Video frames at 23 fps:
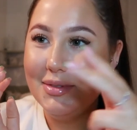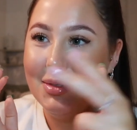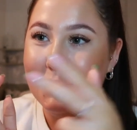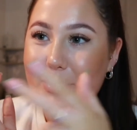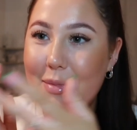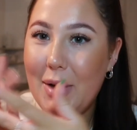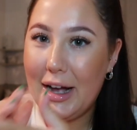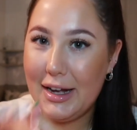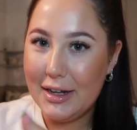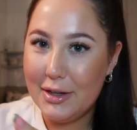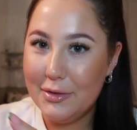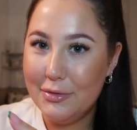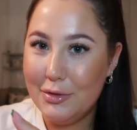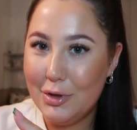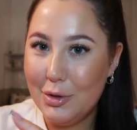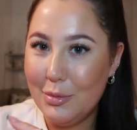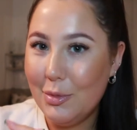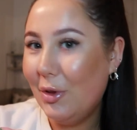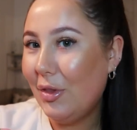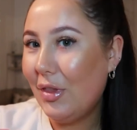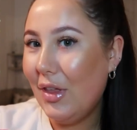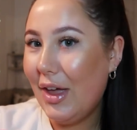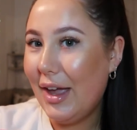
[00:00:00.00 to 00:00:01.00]
pack a few
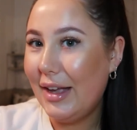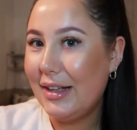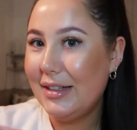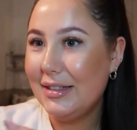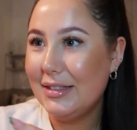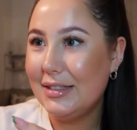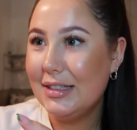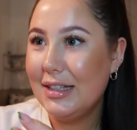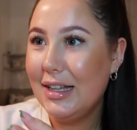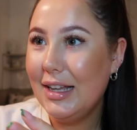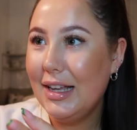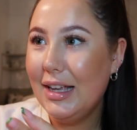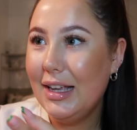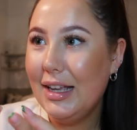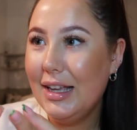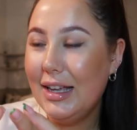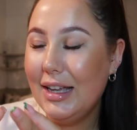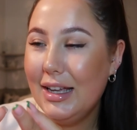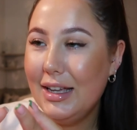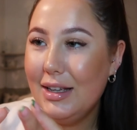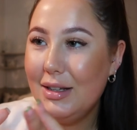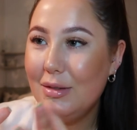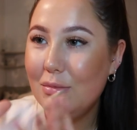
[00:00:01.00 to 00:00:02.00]
more things,
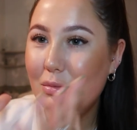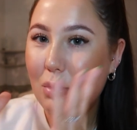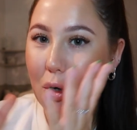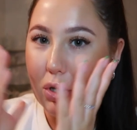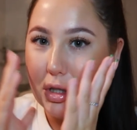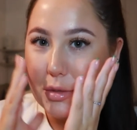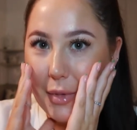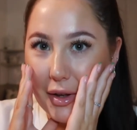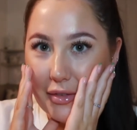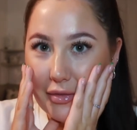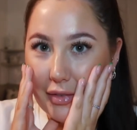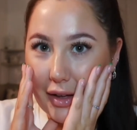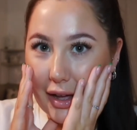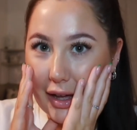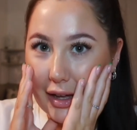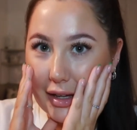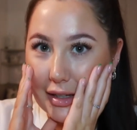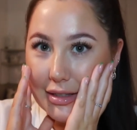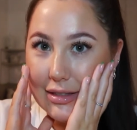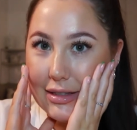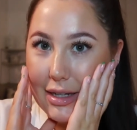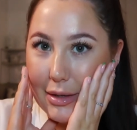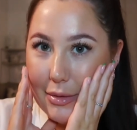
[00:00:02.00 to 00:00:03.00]
wash my
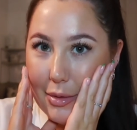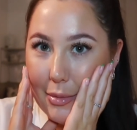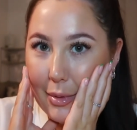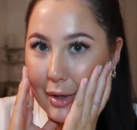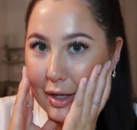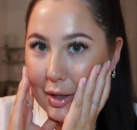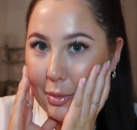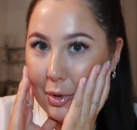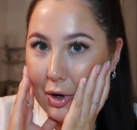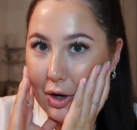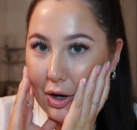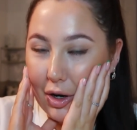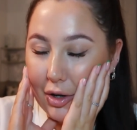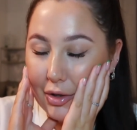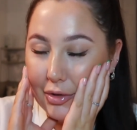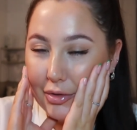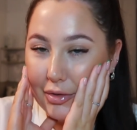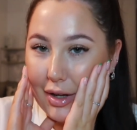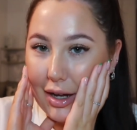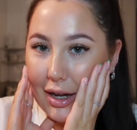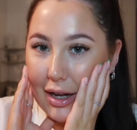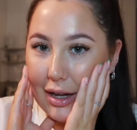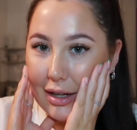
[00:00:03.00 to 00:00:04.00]
face, take my makeup
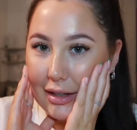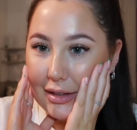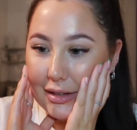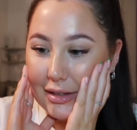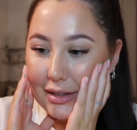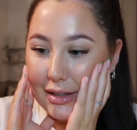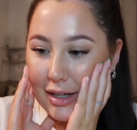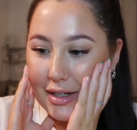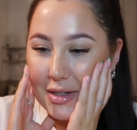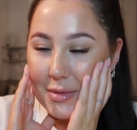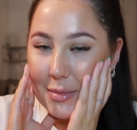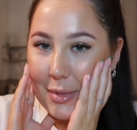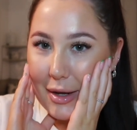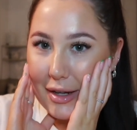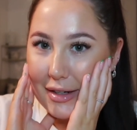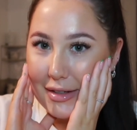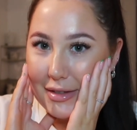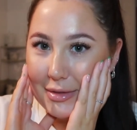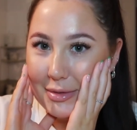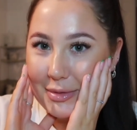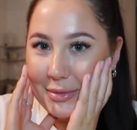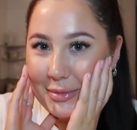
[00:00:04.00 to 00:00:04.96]
off, and get into bed.